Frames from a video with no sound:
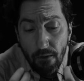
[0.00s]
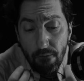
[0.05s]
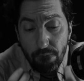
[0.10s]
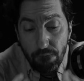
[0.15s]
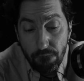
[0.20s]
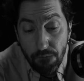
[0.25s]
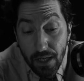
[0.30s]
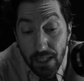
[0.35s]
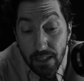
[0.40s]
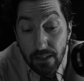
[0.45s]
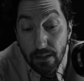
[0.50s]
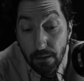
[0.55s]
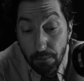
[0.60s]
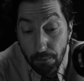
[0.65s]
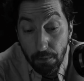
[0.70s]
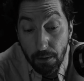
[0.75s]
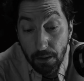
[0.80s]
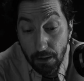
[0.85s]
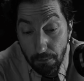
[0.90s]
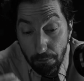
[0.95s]

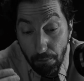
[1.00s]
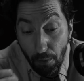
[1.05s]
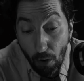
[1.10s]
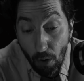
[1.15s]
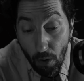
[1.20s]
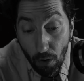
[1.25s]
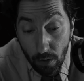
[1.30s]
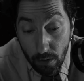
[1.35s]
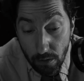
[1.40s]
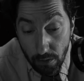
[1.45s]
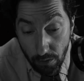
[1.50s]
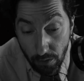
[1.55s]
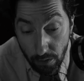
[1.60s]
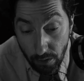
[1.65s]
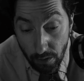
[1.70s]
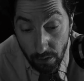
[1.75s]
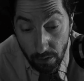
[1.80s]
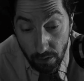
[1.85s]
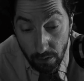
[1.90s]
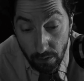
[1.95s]
visibly
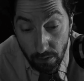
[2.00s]
balder